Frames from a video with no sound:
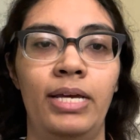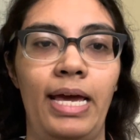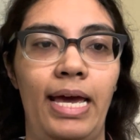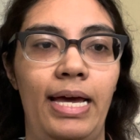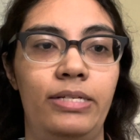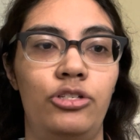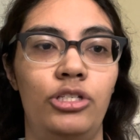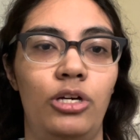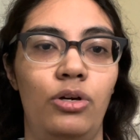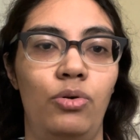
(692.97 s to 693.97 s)
And
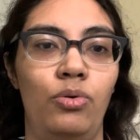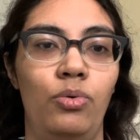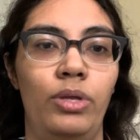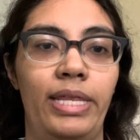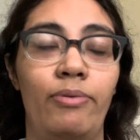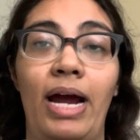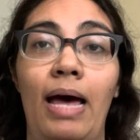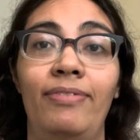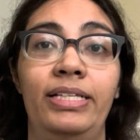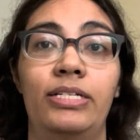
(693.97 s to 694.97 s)
so they were
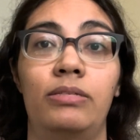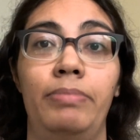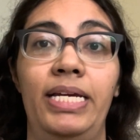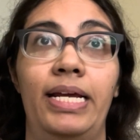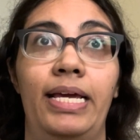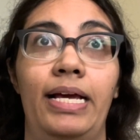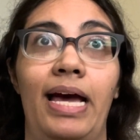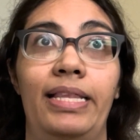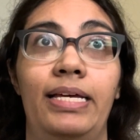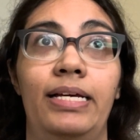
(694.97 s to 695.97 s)
having this meeting, I
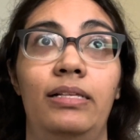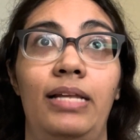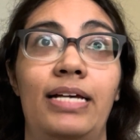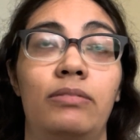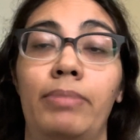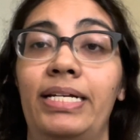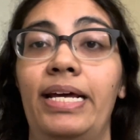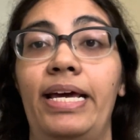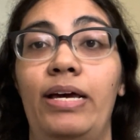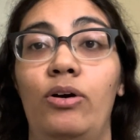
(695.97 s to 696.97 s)
think last
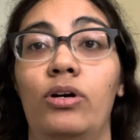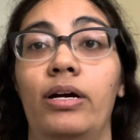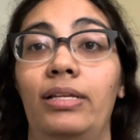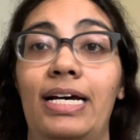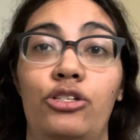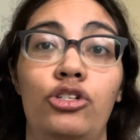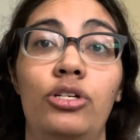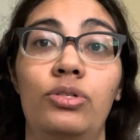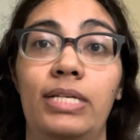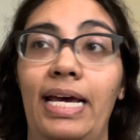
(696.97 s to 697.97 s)
Monday or last
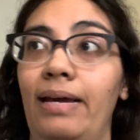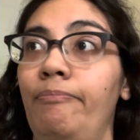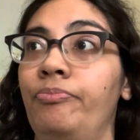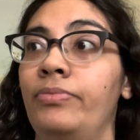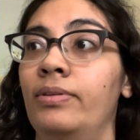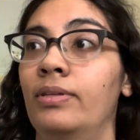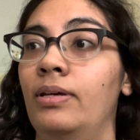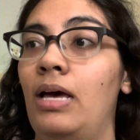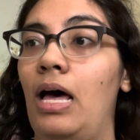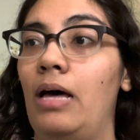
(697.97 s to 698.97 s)
Tuesday,
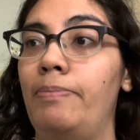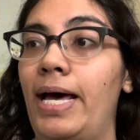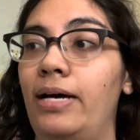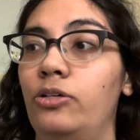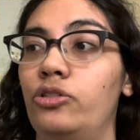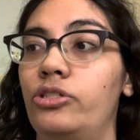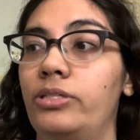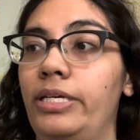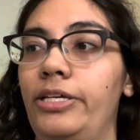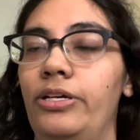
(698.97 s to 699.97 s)
about,
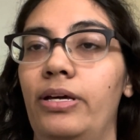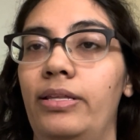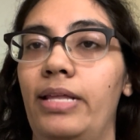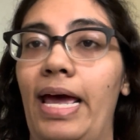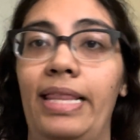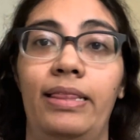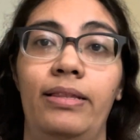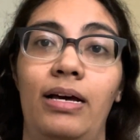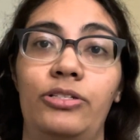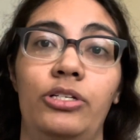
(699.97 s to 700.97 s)
and
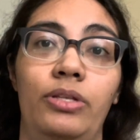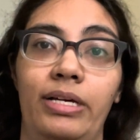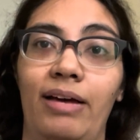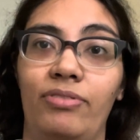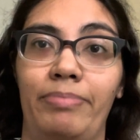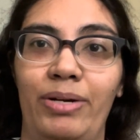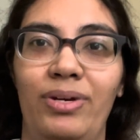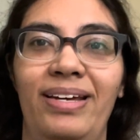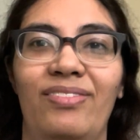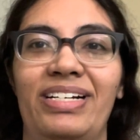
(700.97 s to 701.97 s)
also the
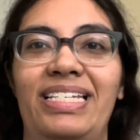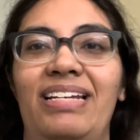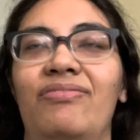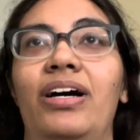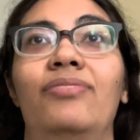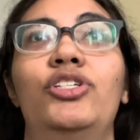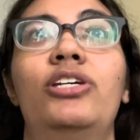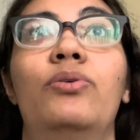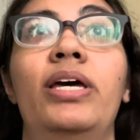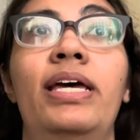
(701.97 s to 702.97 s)
government was involved
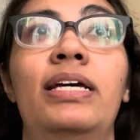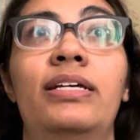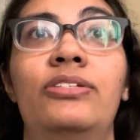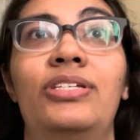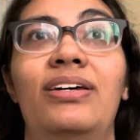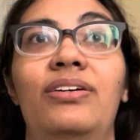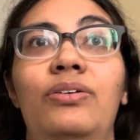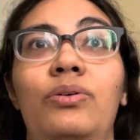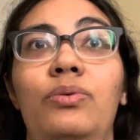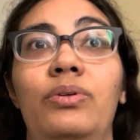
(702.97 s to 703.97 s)
too.
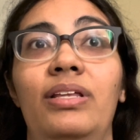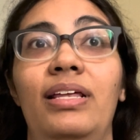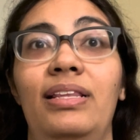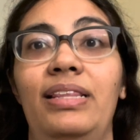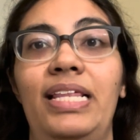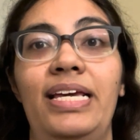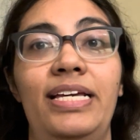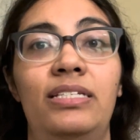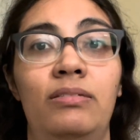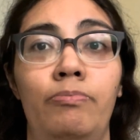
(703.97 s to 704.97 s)
So the
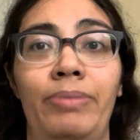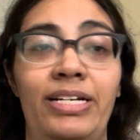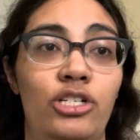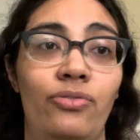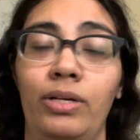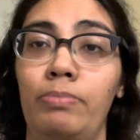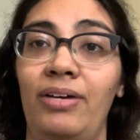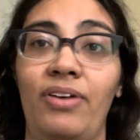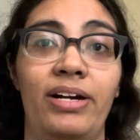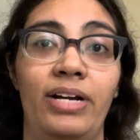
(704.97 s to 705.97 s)
Spanish Football
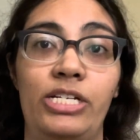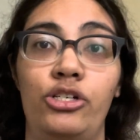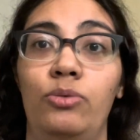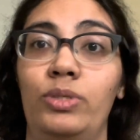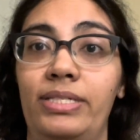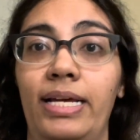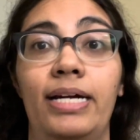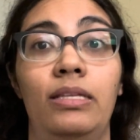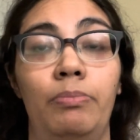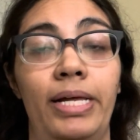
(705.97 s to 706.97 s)
Federation was there,
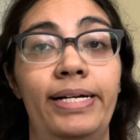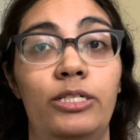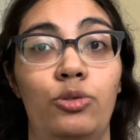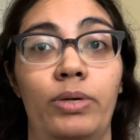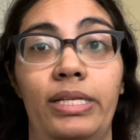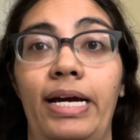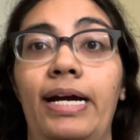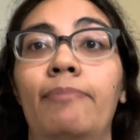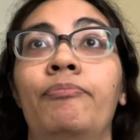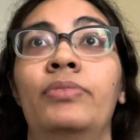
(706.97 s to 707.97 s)
the players were
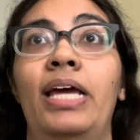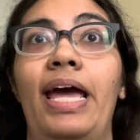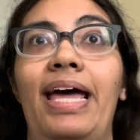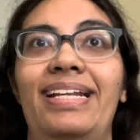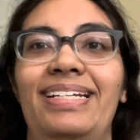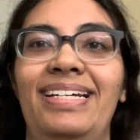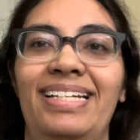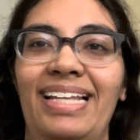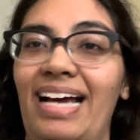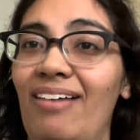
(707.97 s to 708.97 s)
there, and
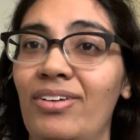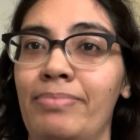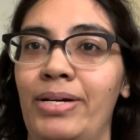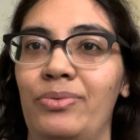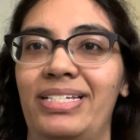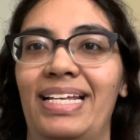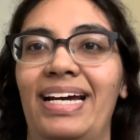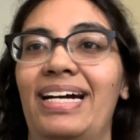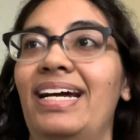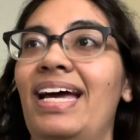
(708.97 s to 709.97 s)
the government was
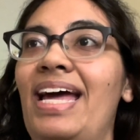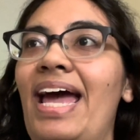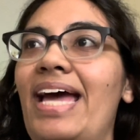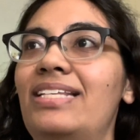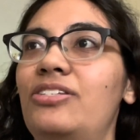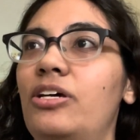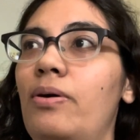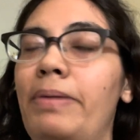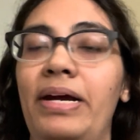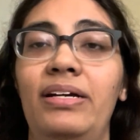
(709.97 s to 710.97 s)
there. And so
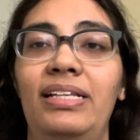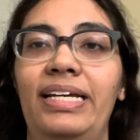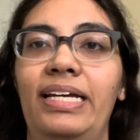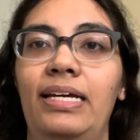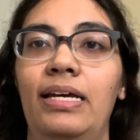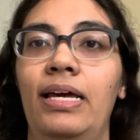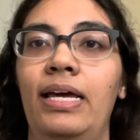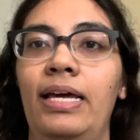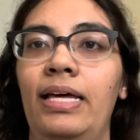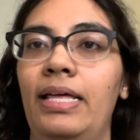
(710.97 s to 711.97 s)
apparently
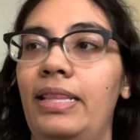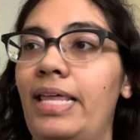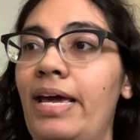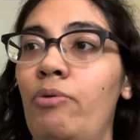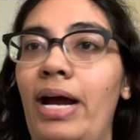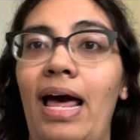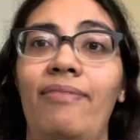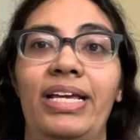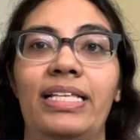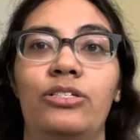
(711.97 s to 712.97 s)
they were
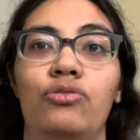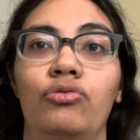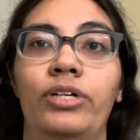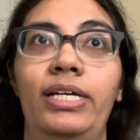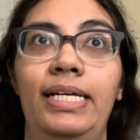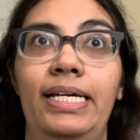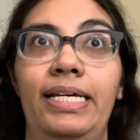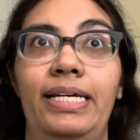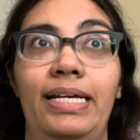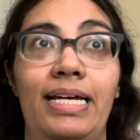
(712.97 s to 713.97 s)
having this
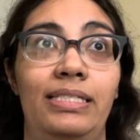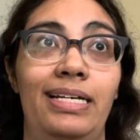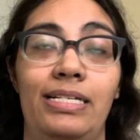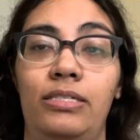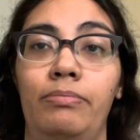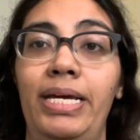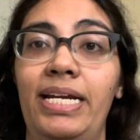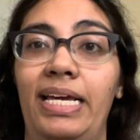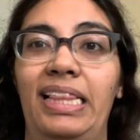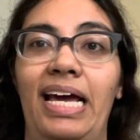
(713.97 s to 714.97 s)
really intense
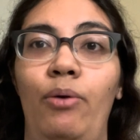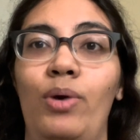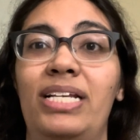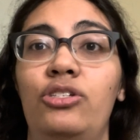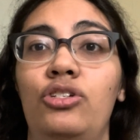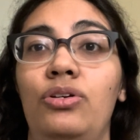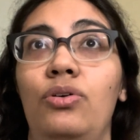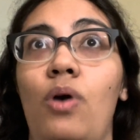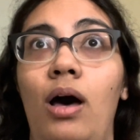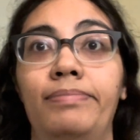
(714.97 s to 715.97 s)
meeting that went to
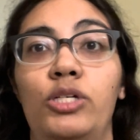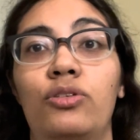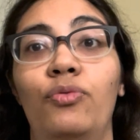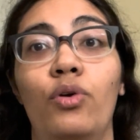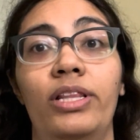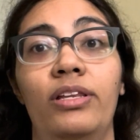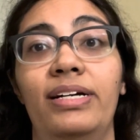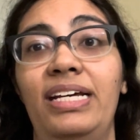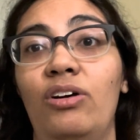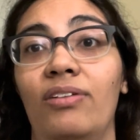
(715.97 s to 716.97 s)
almost
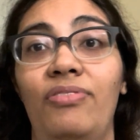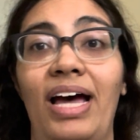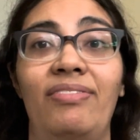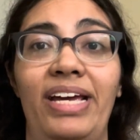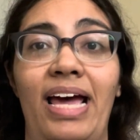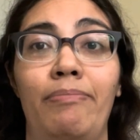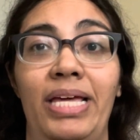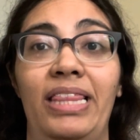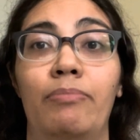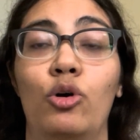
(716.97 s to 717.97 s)
4:30 or 5 a.m.
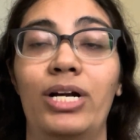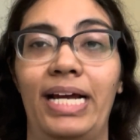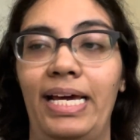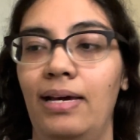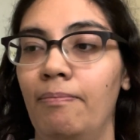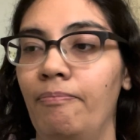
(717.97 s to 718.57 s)
in the morning.